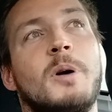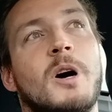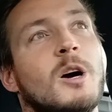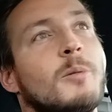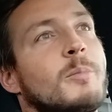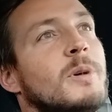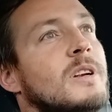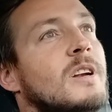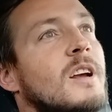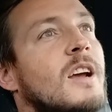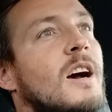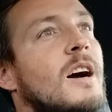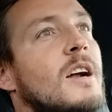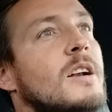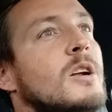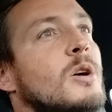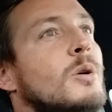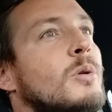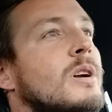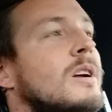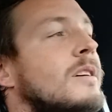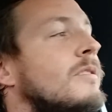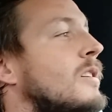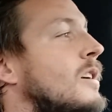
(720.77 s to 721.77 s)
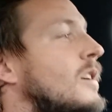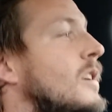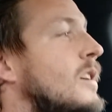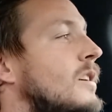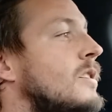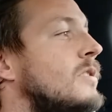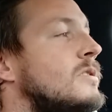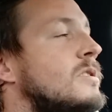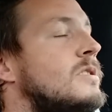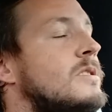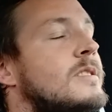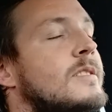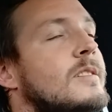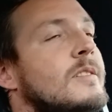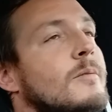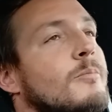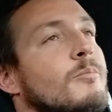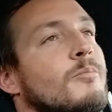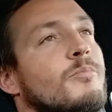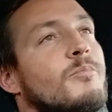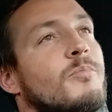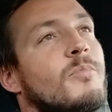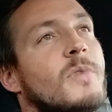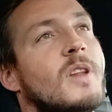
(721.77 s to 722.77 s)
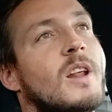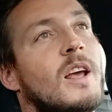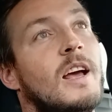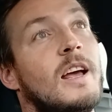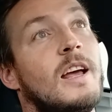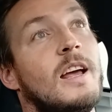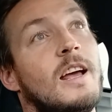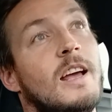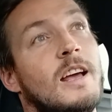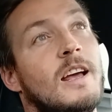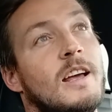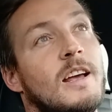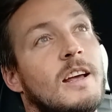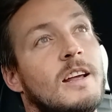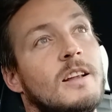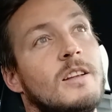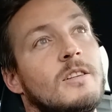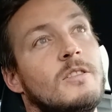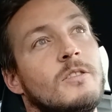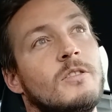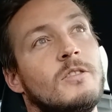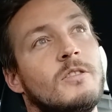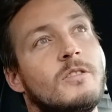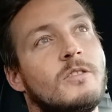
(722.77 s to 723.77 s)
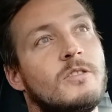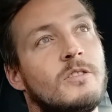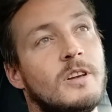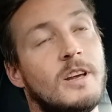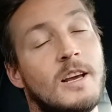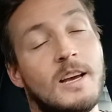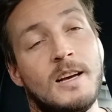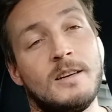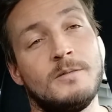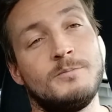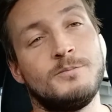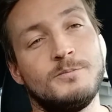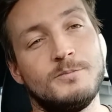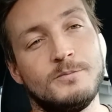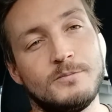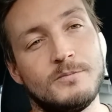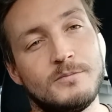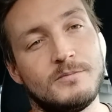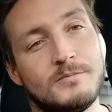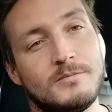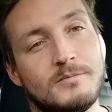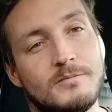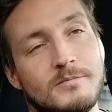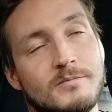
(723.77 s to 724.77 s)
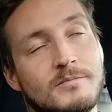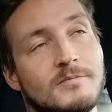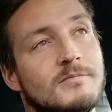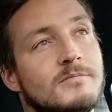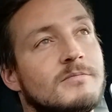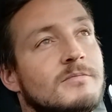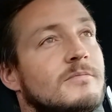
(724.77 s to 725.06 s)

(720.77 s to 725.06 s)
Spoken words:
apartment, condo, whatever it is. And yeah,